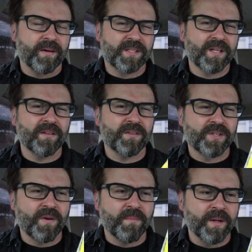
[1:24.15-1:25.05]
It's not. There's
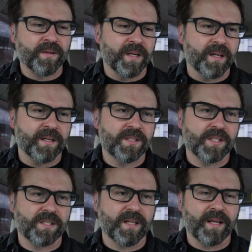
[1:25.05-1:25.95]
no milk in it. It's
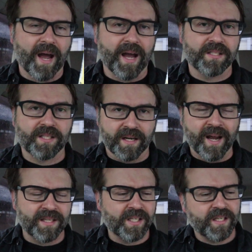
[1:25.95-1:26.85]
just like ice and
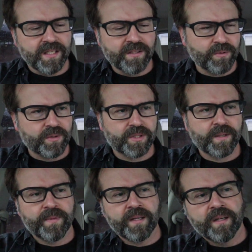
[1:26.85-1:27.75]
icy or
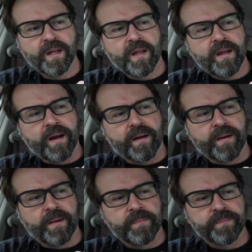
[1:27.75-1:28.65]
something.
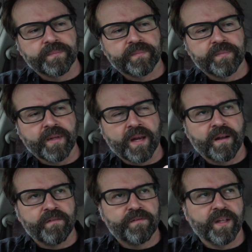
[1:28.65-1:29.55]

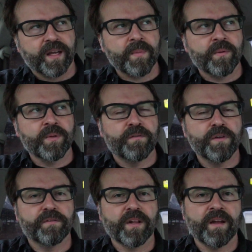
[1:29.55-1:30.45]
And they come out with a
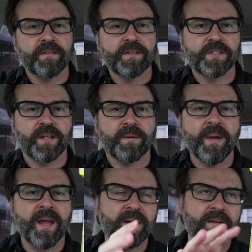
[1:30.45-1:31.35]
few flavors. Their
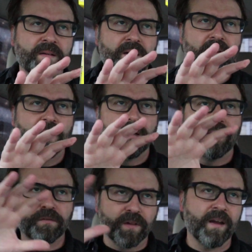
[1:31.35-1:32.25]
main
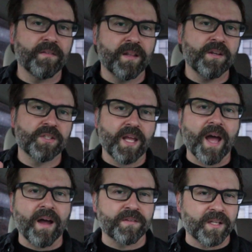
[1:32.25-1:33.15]
flavor they usually
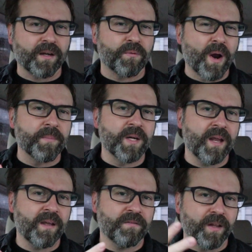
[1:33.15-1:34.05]
have is like a
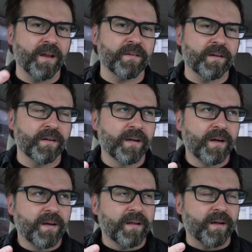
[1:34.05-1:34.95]
ramune flavor,
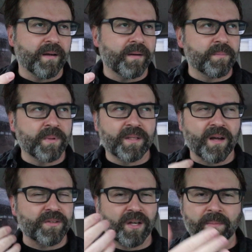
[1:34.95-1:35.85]
but they
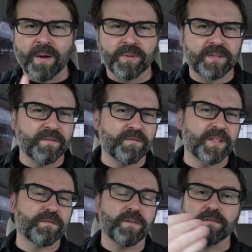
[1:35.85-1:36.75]
also come out with
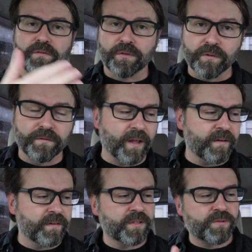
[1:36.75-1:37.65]
different fruit
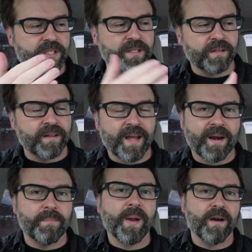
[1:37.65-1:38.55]
flavors. Recently they
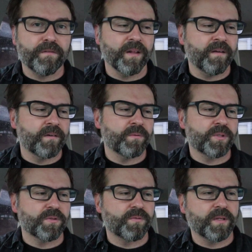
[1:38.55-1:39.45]
had a pear flavor,
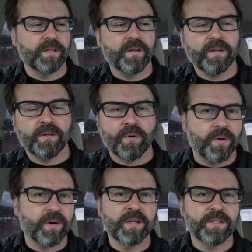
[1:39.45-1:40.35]
which was really good,
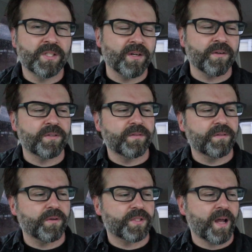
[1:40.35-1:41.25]
orange, you know,
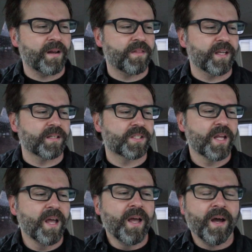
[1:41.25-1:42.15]
those kind of things.
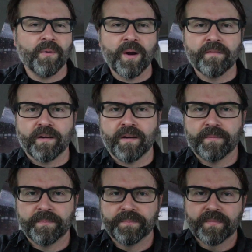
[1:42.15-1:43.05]
However,
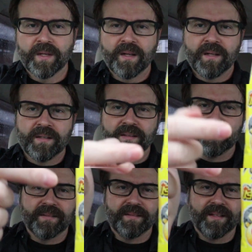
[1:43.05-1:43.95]

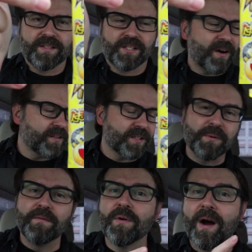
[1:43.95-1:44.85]
let's start this
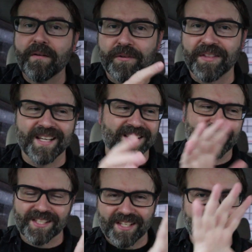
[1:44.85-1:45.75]
review off with this,
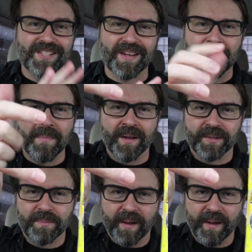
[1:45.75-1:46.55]
just because it's going to melt.